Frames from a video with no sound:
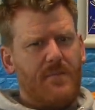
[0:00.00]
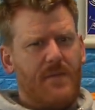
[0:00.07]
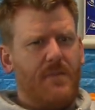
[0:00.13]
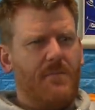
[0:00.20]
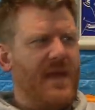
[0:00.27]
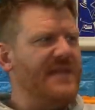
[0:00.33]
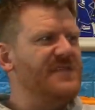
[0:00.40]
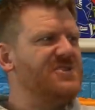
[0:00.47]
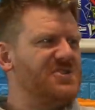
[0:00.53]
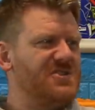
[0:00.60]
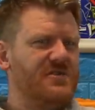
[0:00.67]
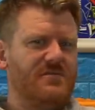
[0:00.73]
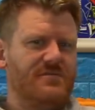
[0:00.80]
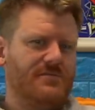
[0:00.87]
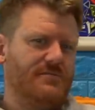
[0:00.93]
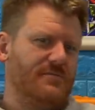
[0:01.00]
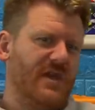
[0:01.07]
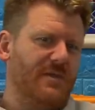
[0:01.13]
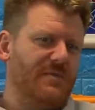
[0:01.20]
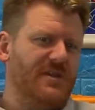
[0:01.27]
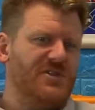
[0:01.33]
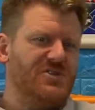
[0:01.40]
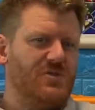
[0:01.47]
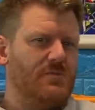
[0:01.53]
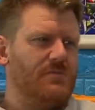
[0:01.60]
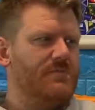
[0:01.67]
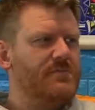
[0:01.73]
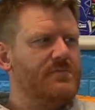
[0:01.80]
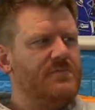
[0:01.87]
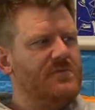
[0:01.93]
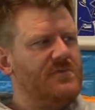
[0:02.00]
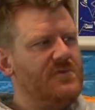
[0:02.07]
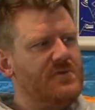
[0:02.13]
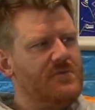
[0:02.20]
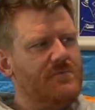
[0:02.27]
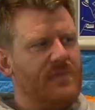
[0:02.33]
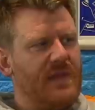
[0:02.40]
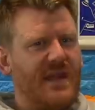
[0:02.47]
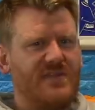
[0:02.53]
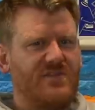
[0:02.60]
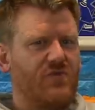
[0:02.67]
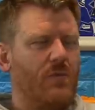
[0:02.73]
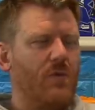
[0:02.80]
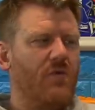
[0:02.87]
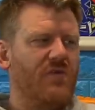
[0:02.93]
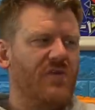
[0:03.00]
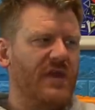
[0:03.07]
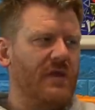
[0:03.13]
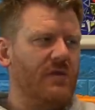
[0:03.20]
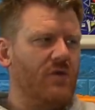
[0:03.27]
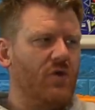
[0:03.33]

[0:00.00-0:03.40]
immense than maybe some lads from over here.